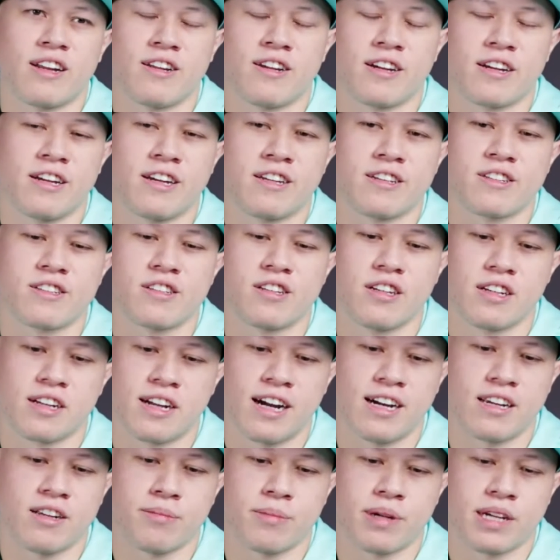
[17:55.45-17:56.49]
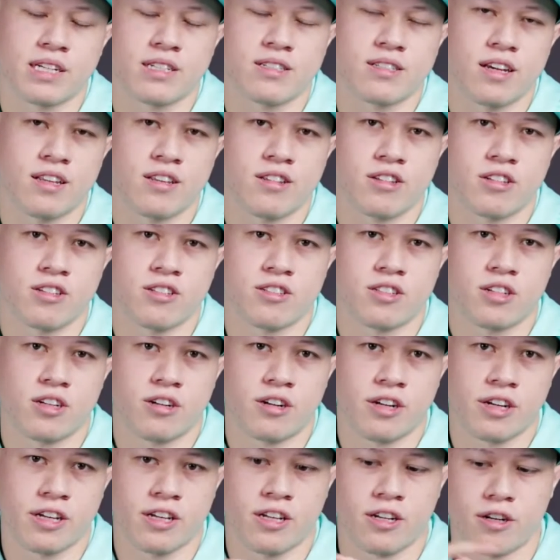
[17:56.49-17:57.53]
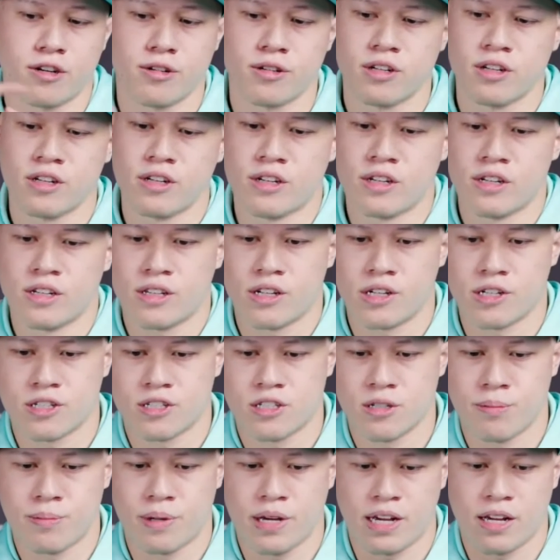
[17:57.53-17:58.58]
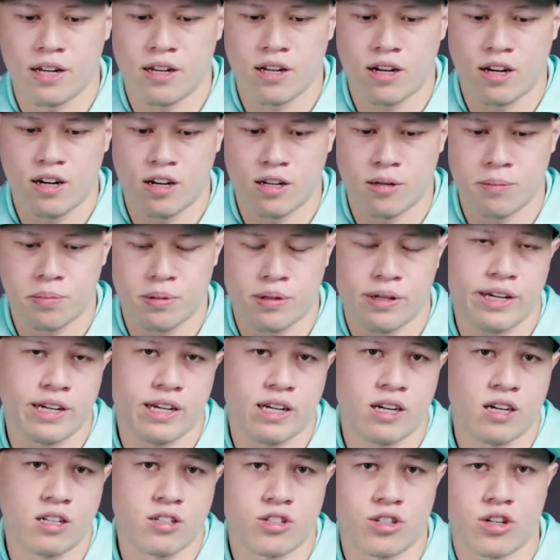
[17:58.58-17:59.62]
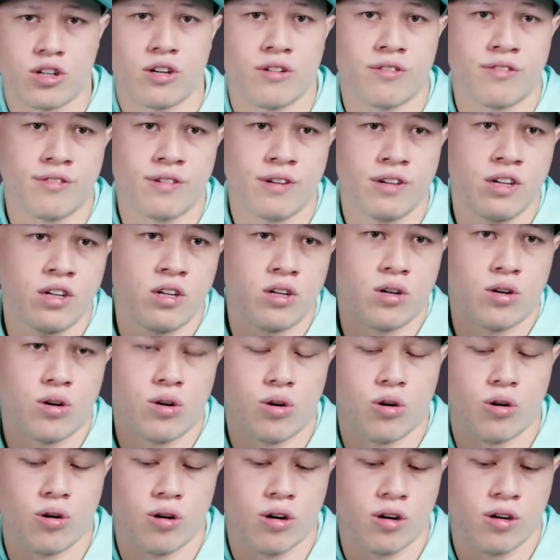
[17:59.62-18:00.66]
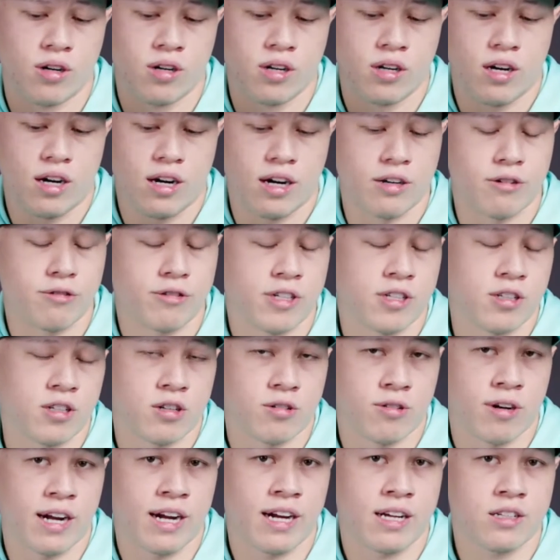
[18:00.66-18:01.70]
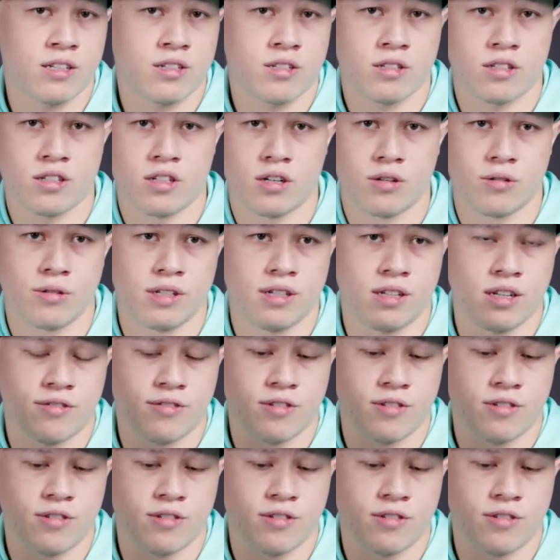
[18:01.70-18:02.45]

I guess it kind of makes sense considering, you know, there's debate on playing on turf or on real grass, you know, in